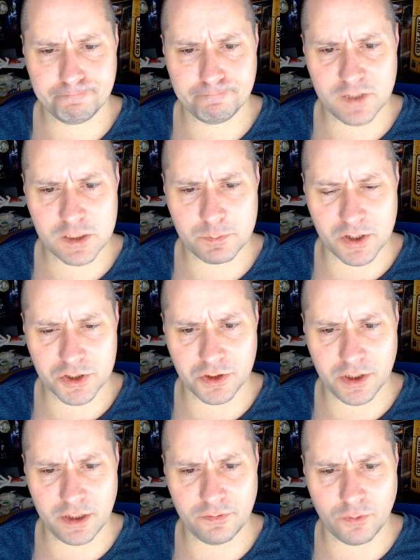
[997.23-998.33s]

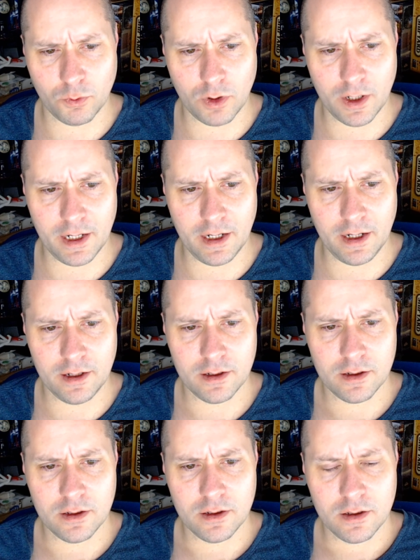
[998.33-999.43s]
especially for a
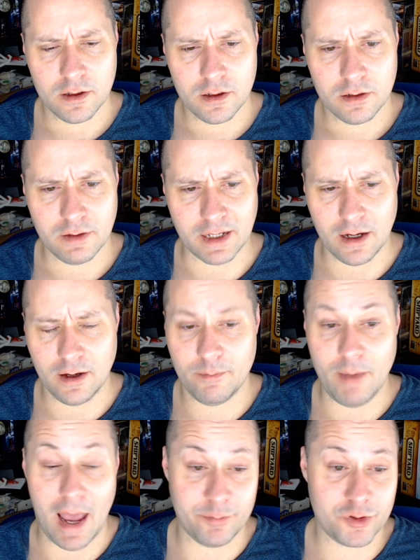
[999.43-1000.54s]

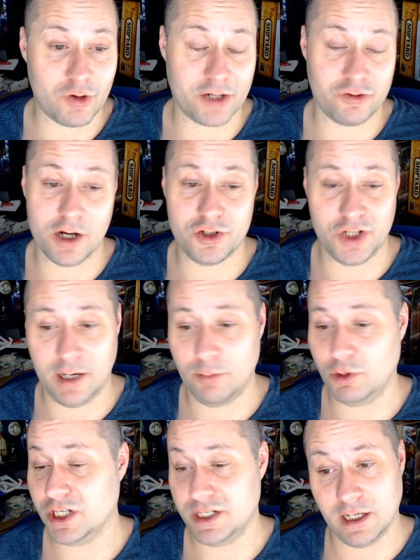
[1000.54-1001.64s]
abstract strategy game, which
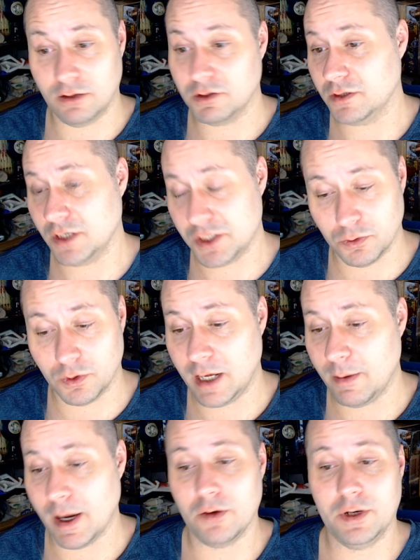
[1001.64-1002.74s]
until Azul came
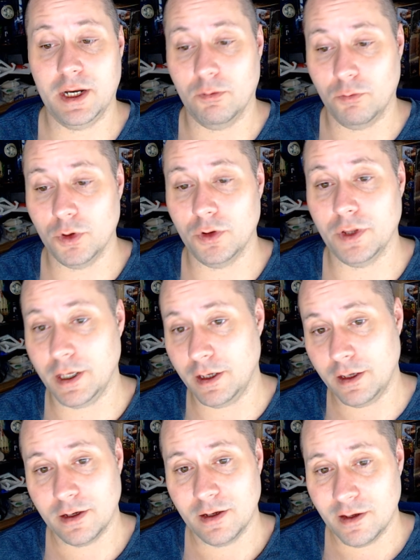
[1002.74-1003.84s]
out, it really
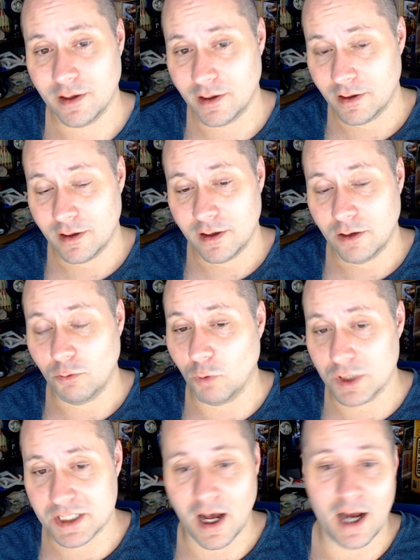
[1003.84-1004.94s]

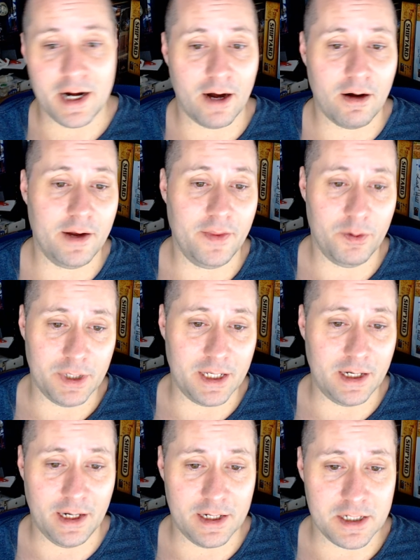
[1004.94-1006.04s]
was not an area that would get
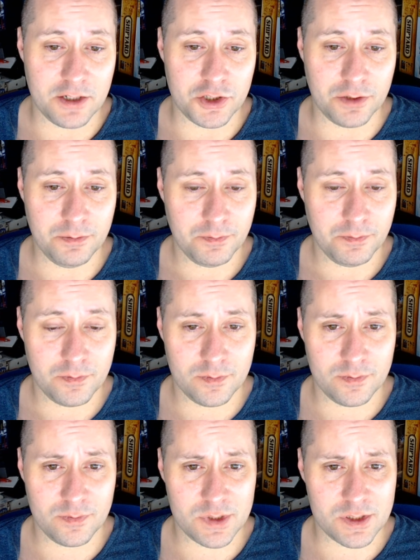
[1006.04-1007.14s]
any attention.
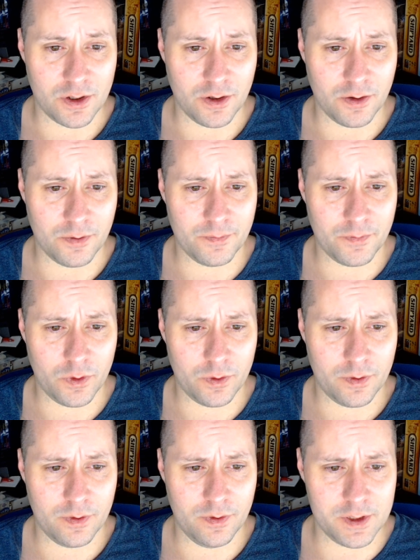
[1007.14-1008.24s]
So
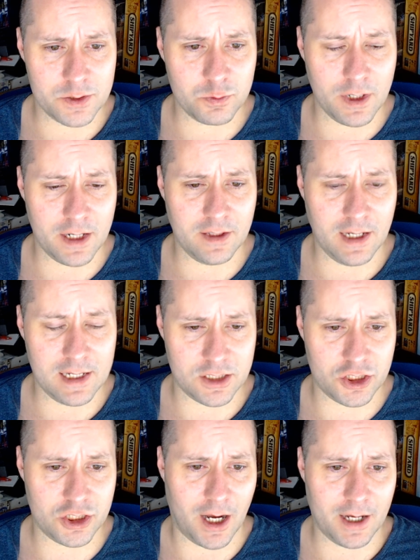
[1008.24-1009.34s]
this one I think has a
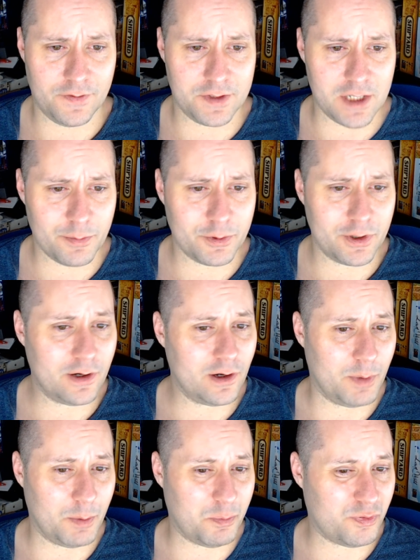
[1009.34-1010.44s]
shot at the top 100,
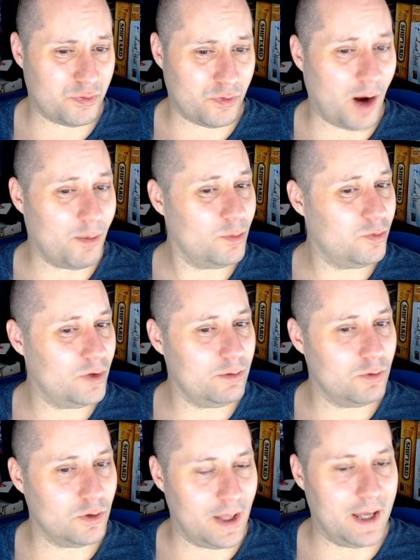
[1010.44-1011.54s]
but probably will
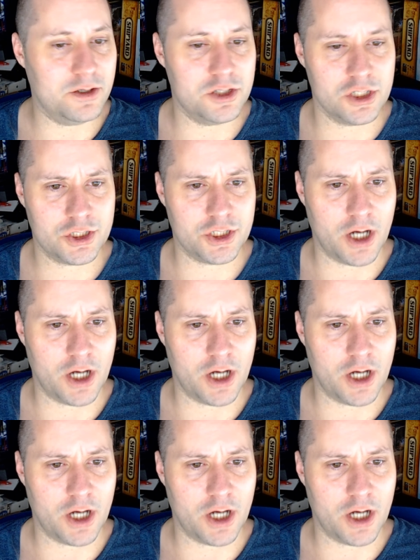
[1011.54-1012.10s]
land just shy.